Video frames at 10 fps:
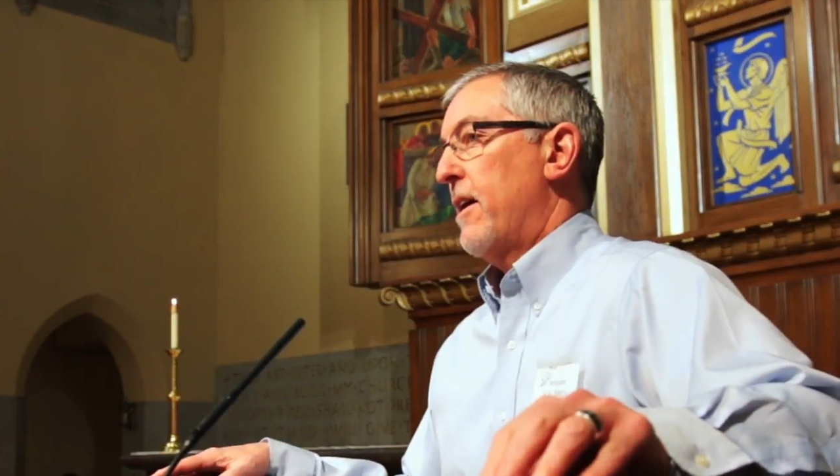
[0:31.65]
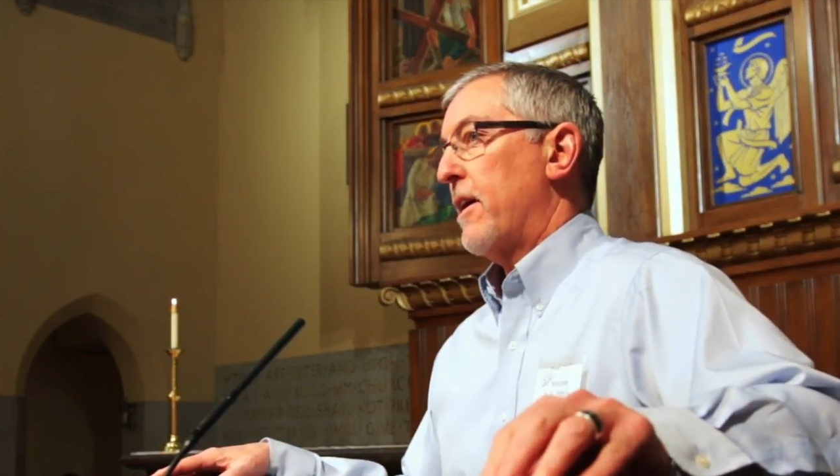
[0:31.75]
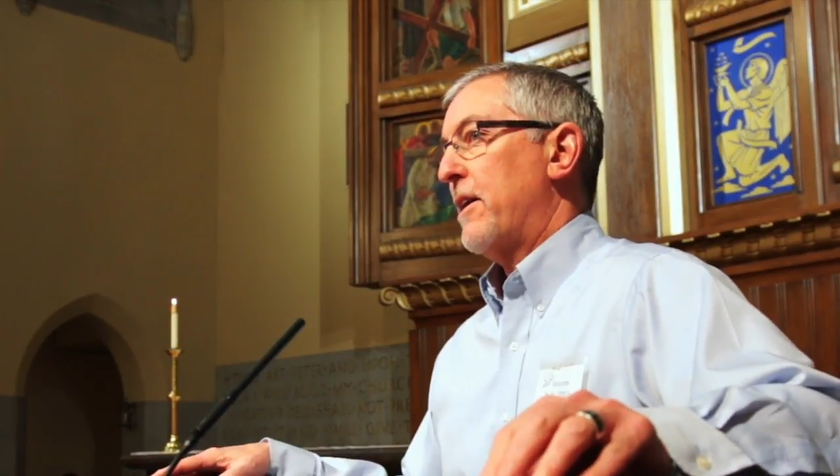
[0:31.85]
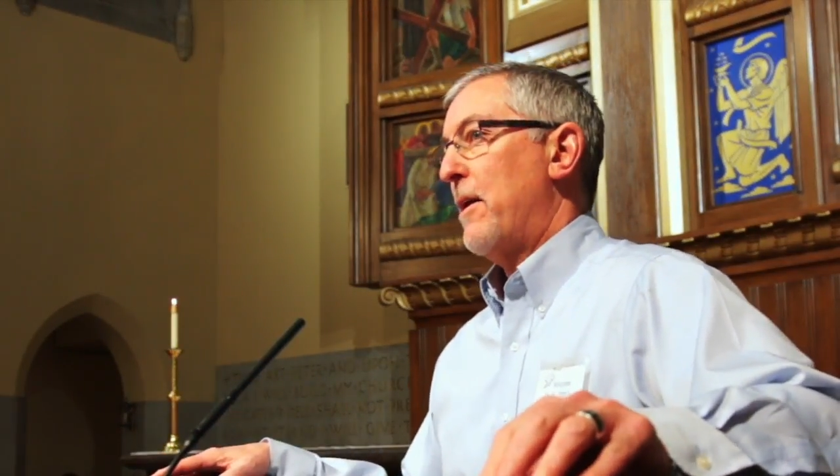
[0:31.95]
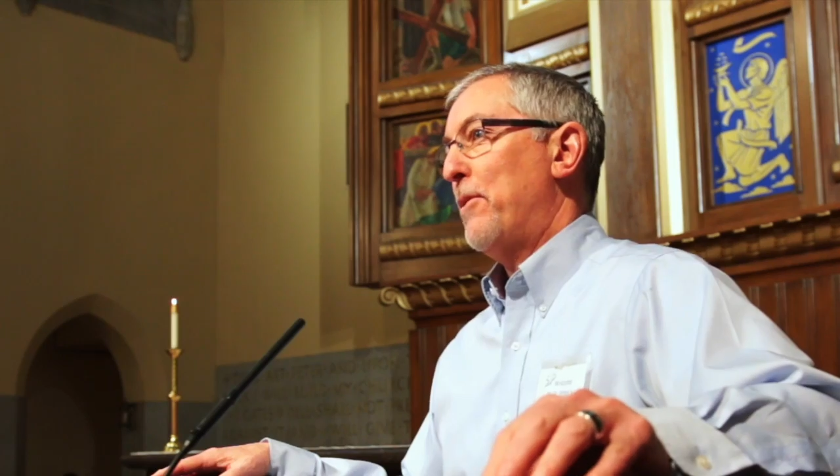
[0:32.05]

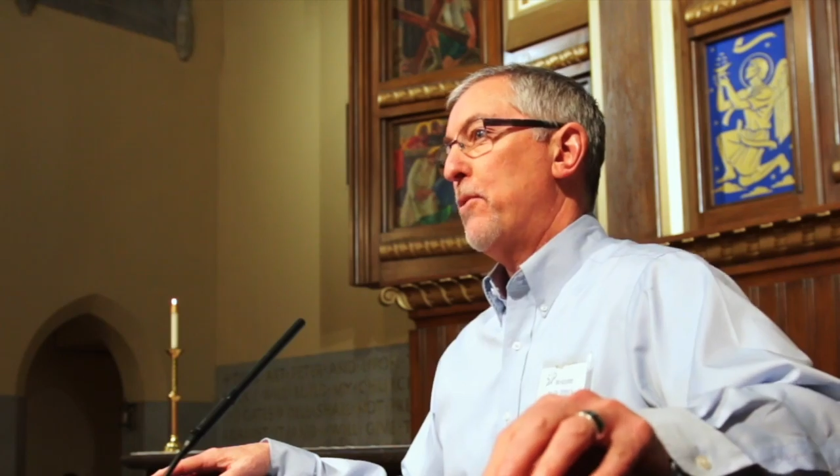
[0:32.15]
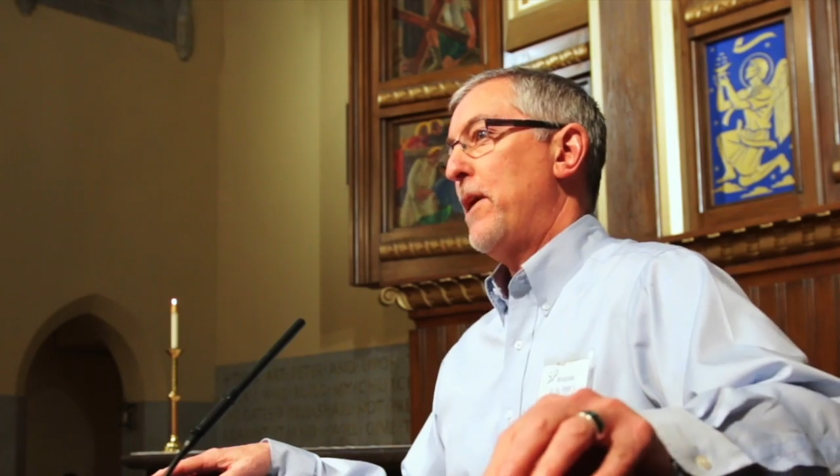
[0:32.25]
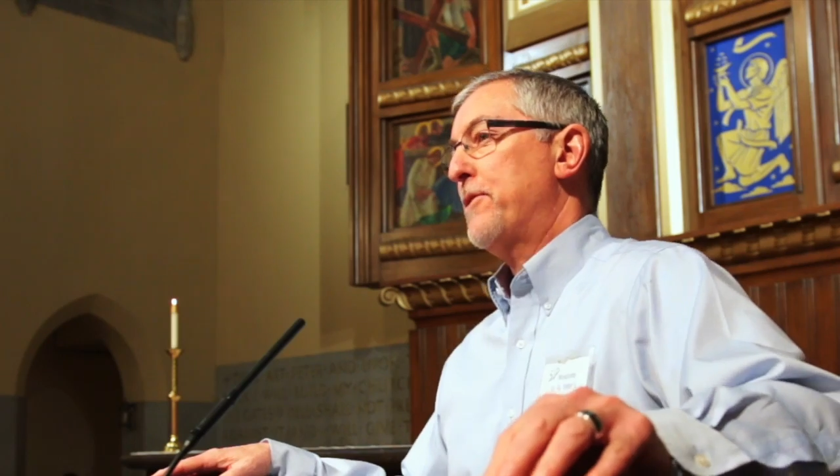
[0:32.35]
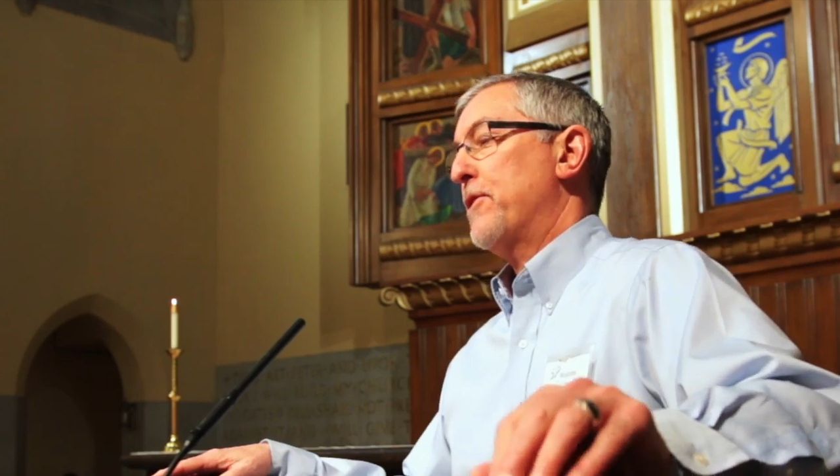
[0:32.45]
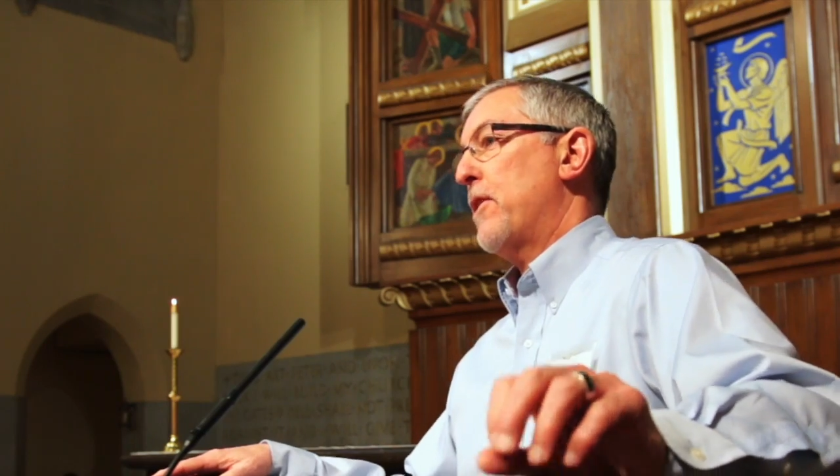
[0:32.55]
A couple of
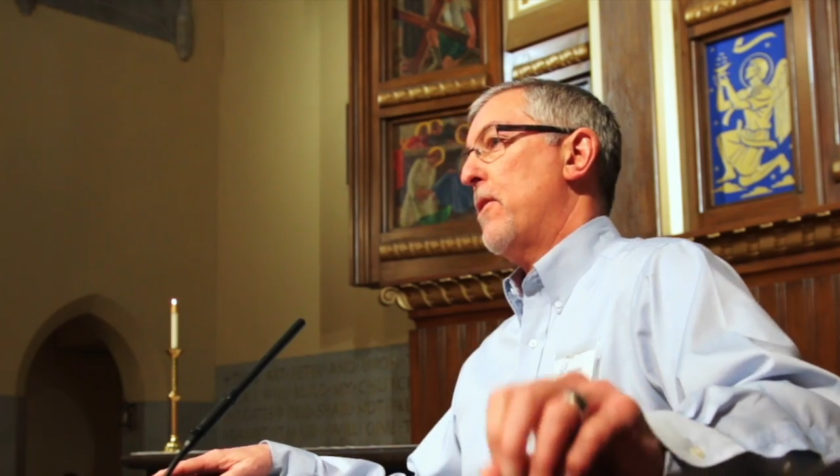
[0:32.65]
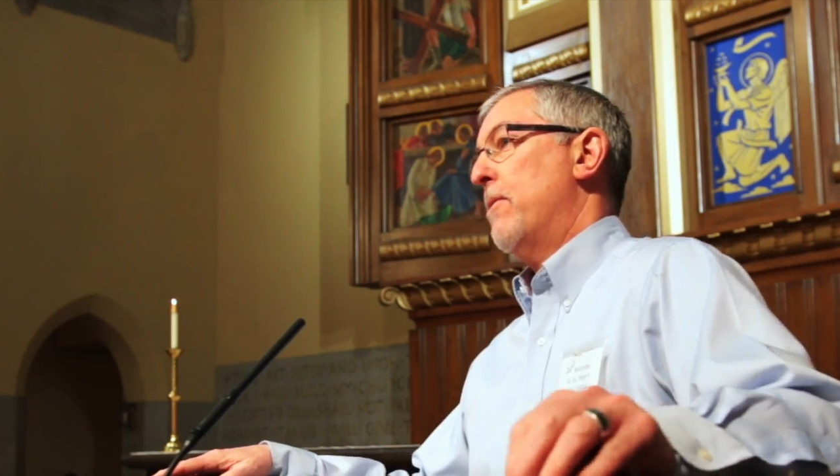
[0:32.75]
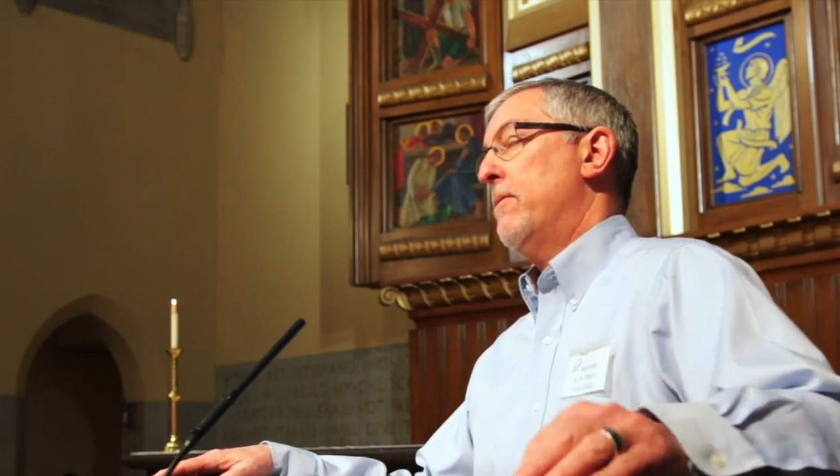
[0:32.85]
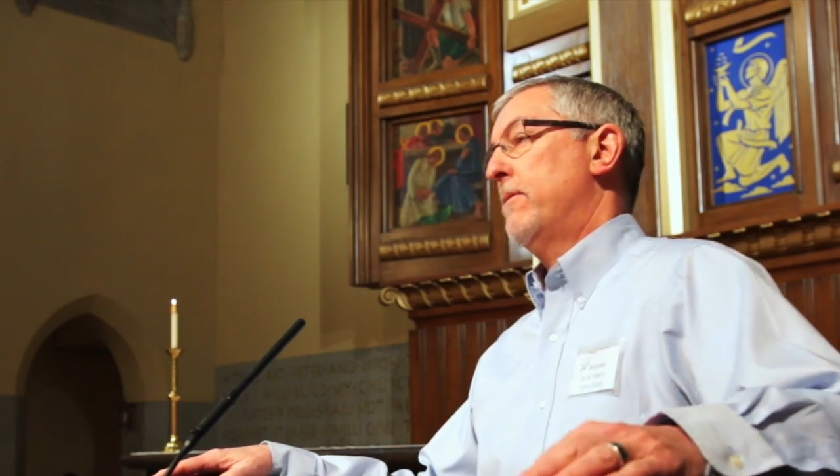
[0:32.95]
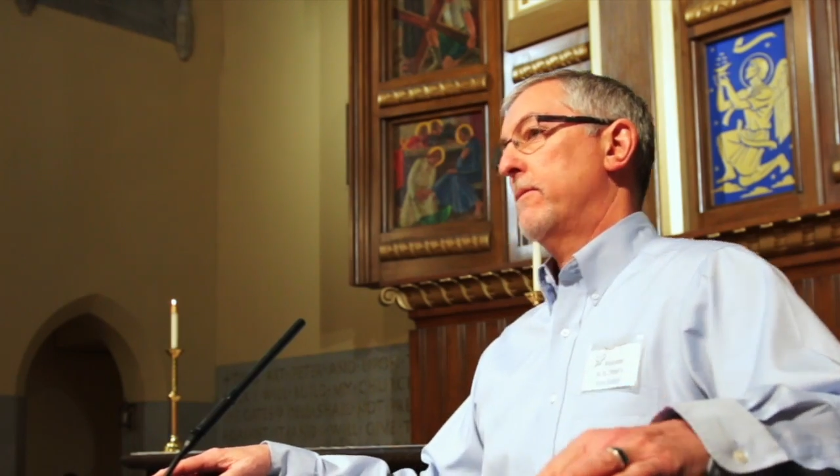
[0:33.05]
weeks ago,